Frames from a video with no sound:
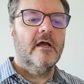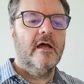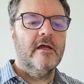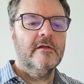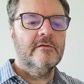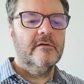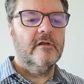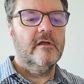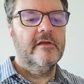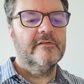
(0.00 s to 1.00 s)
and
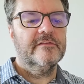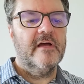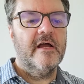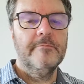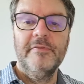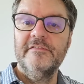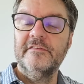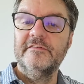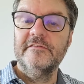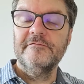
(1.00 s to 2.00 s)
it's
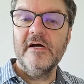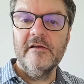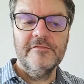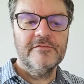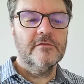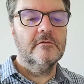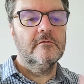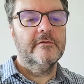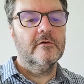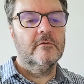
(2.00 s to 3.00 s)
IP65,
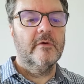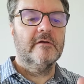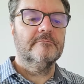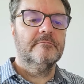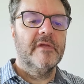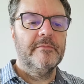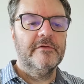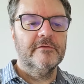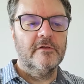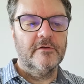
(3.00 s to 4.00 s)
so, you know, well, maybe
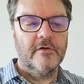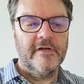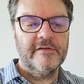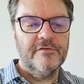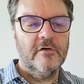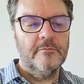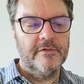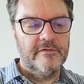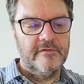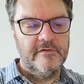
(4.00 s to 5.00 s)
not the connector,
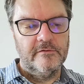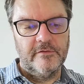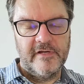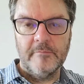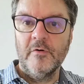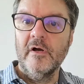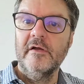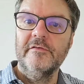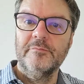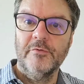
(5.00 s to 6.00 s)
but the, uh, the camera
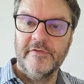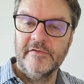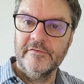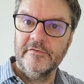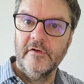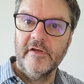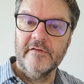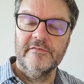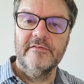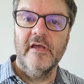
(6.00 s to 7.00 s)
is protected
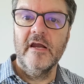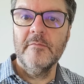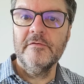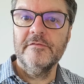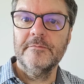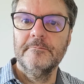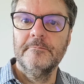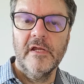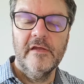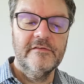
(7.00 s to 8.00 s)
against the elements.
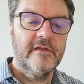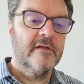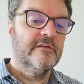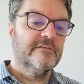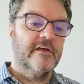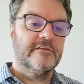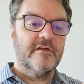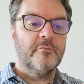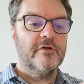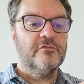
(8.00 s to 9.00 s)
It can detect
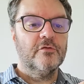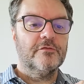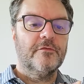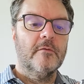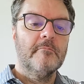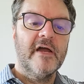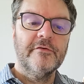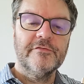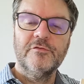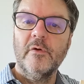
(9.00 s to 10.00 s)
temperatures from
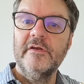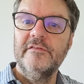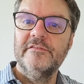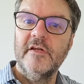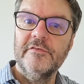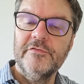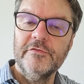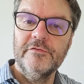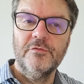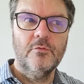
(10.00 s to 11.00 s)
minus 20
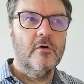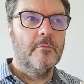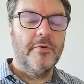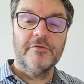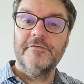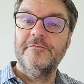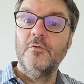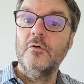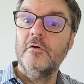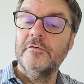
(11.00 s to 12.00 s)
Celsius to uh, plus
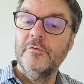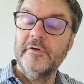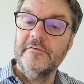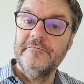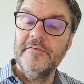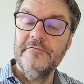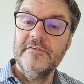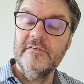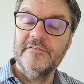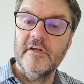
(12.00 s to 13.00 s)

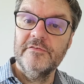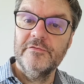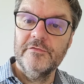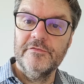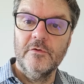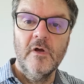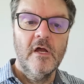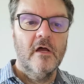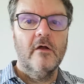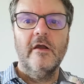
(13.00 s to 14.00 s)
450 Celsius, so
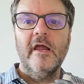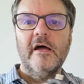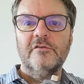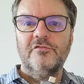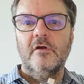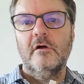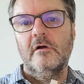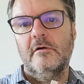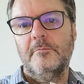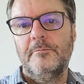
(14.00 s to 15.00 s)
a large uh,